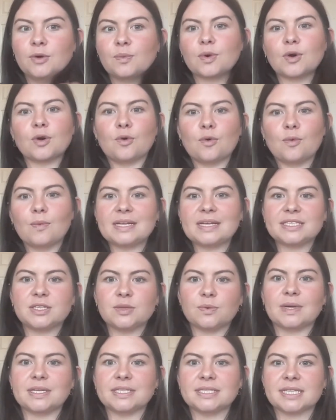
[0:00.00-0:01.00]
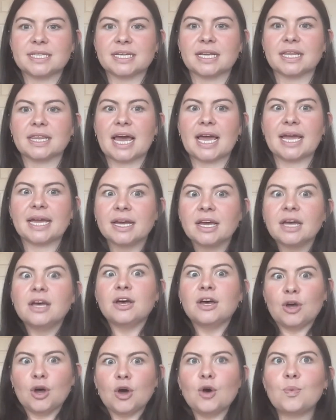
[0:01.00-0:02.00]
we're always the ones that are like,
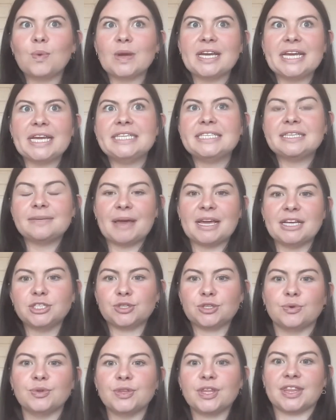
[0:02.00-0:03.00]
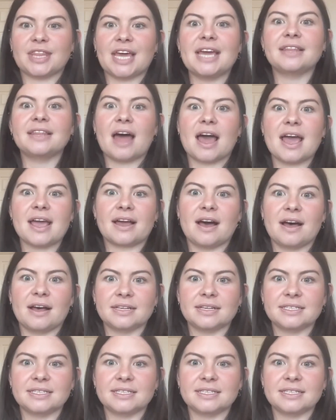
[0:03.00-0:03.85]
oh, we need to make sure that they like us,